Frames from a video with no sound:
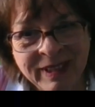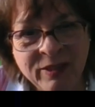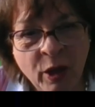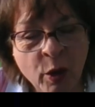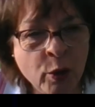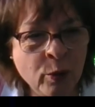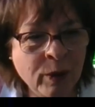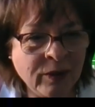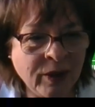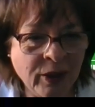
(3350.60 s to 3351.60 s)
So who
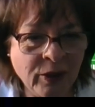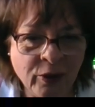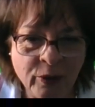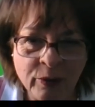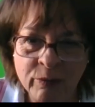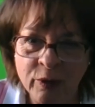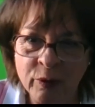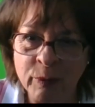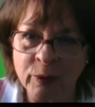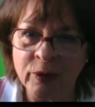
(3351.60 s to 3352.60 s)
is going to
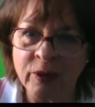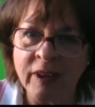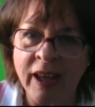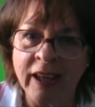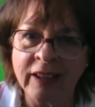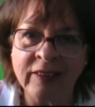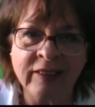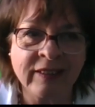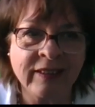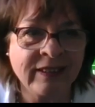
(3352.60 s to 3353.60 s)
respond to that
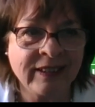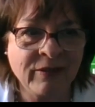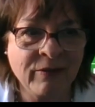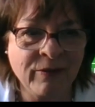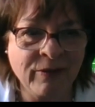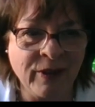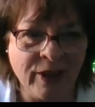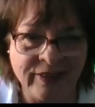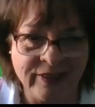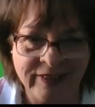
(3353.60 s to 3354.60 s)

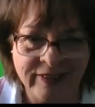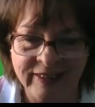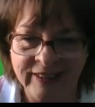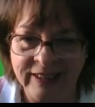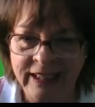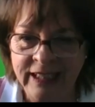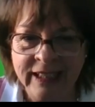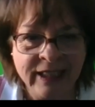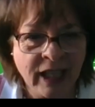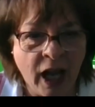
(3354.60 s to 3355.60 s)
first?
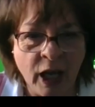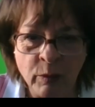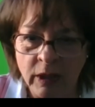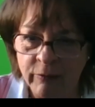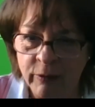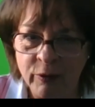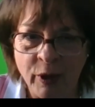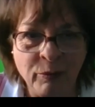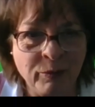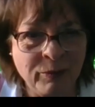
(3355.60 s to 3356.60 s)
I will if you
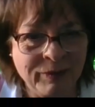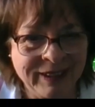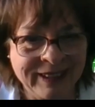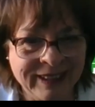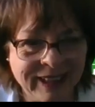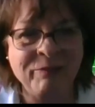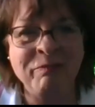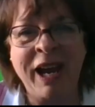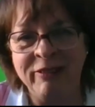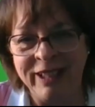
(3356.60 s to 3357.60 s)
don't. Oh,
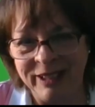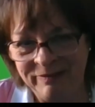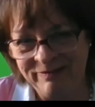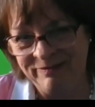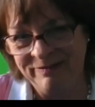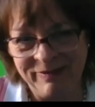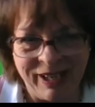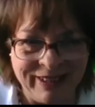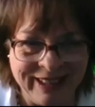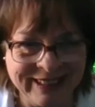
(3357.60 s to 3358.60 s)
Barry.
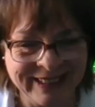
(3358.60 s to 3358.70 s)
Barry.